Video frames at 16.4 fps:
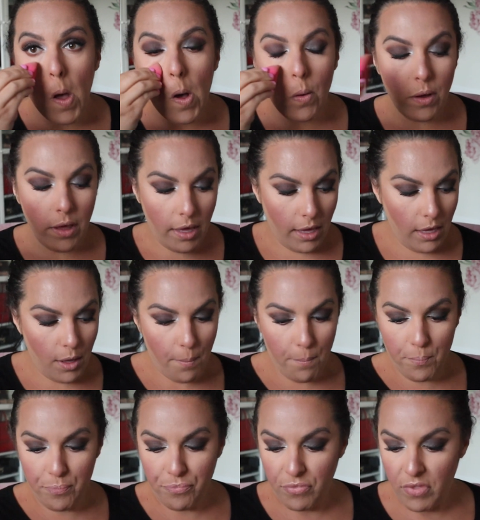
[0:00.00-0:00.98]
Okay,
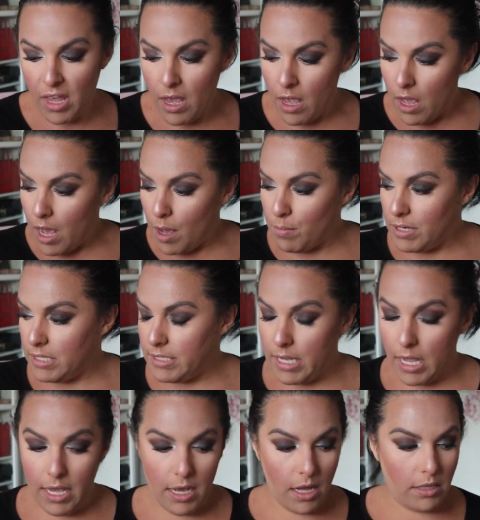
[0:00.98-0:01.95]
I'm gonna
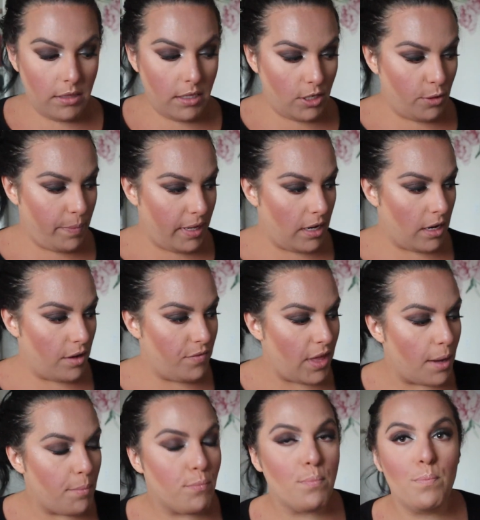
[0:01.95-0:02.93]
take a little bit of
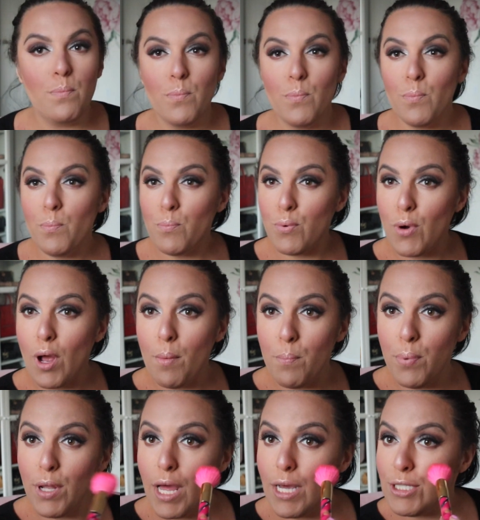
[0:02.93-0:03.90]
that
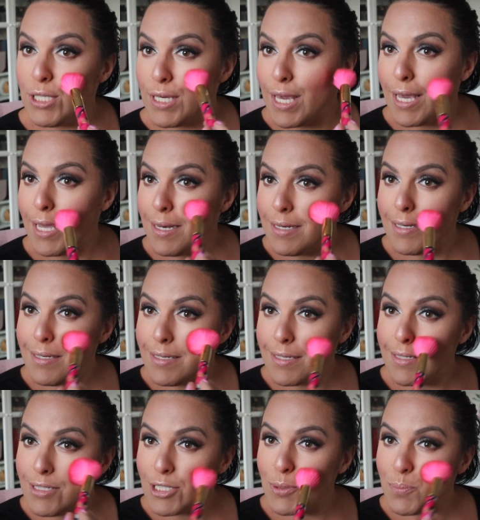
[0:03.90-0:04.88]
blush again,
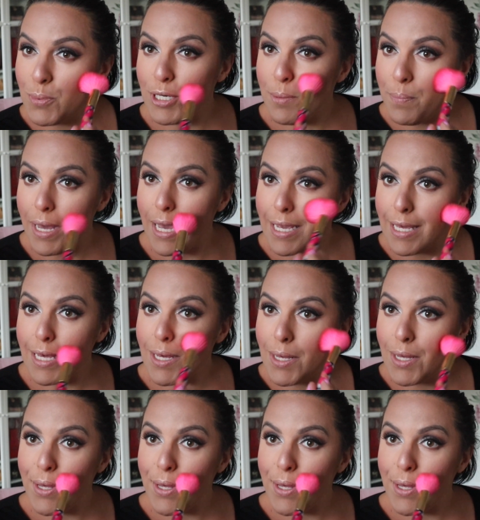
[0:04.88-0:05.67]
just put it back